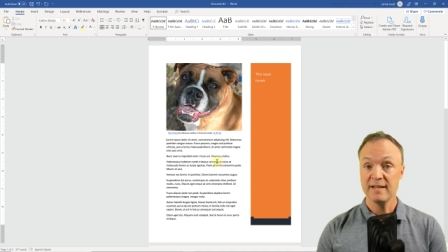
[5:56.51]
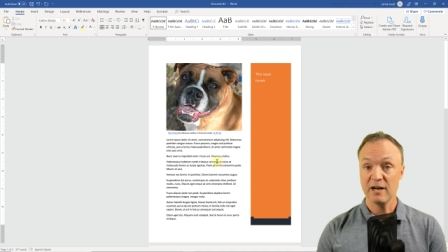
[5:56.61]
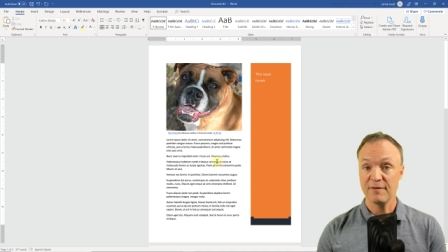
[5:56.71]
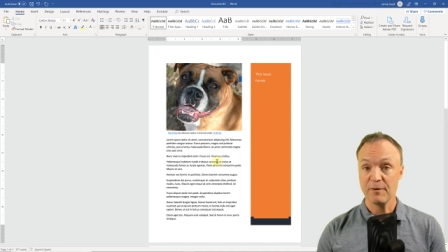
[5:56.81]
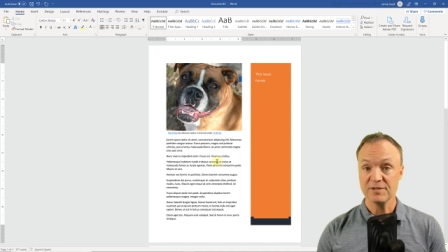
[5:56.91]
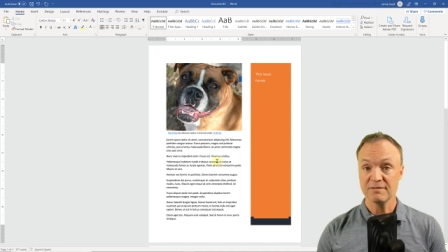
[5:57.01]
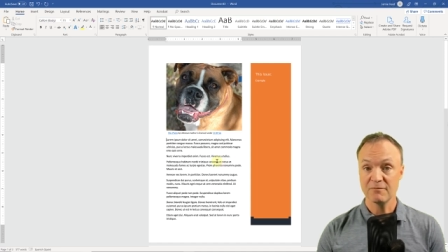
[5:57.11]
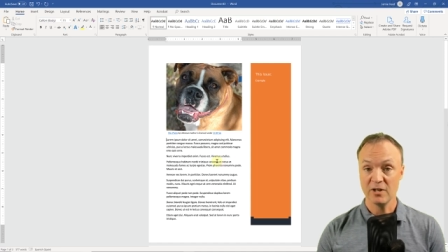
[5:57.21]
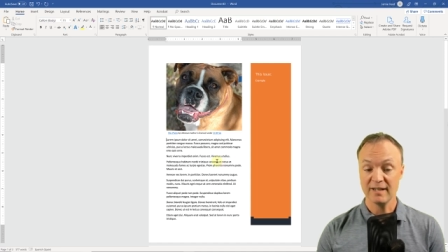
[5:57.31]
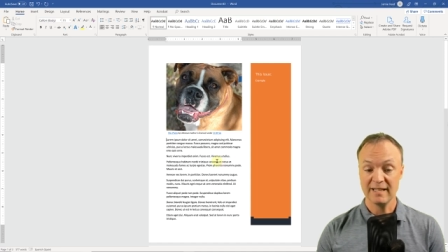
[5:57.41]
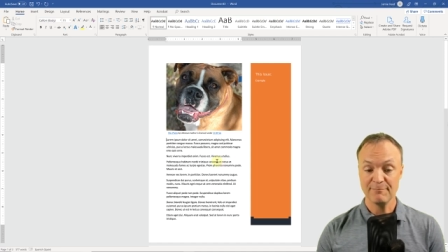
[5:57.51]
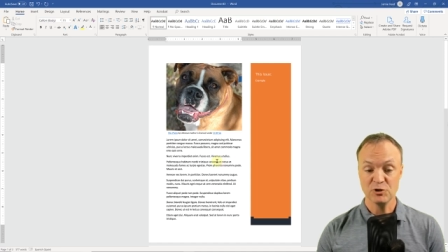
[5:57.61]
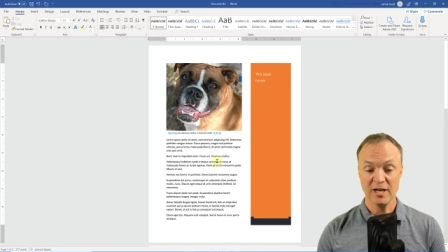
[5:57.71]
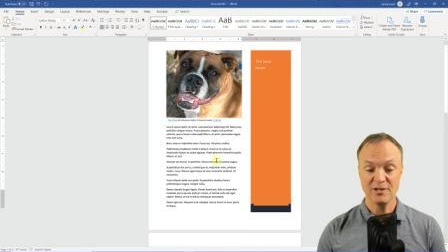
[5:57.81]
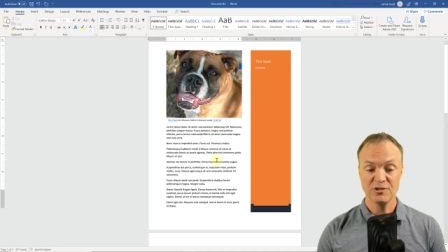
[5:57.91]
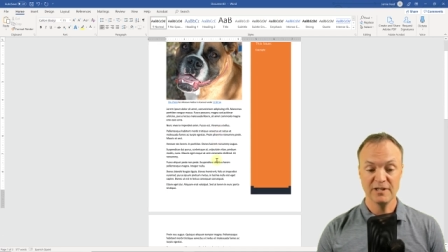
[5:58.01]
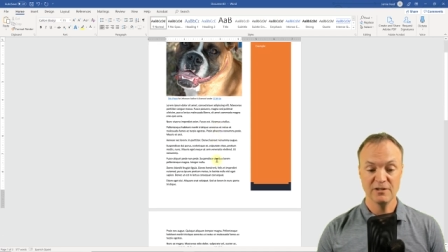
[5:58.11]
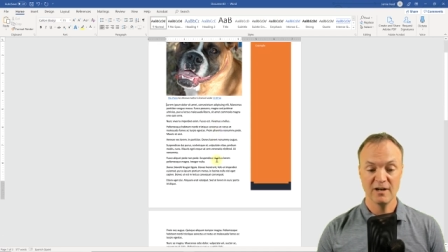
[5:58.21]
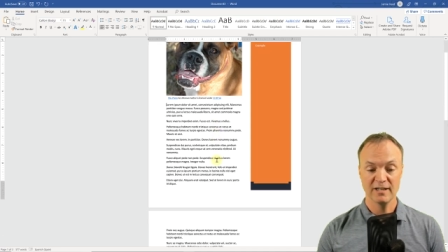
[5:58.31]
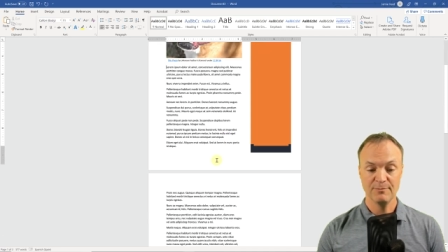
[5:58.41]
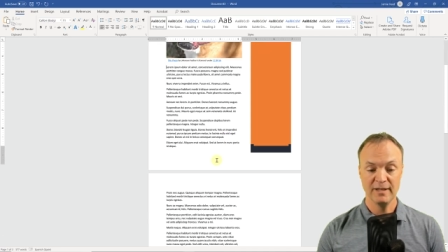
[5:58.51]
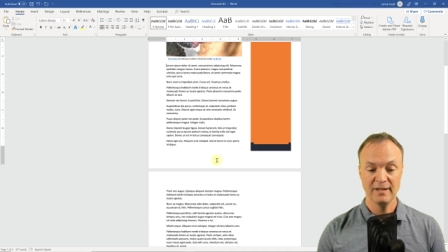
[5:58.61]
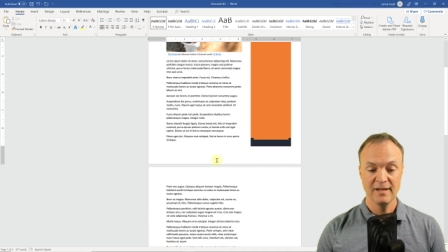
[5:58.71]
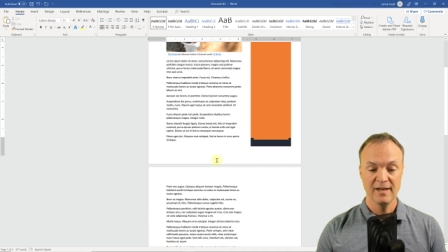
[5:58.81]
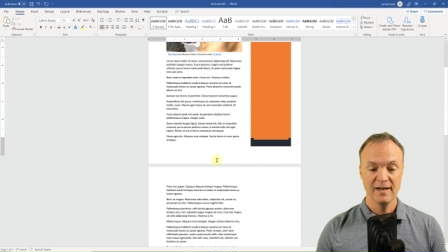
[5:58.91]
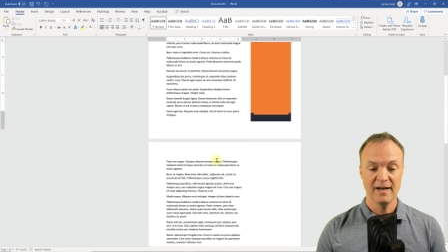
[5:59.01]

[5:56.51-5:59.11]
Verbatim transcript: Now, if I was going to keep changing the document,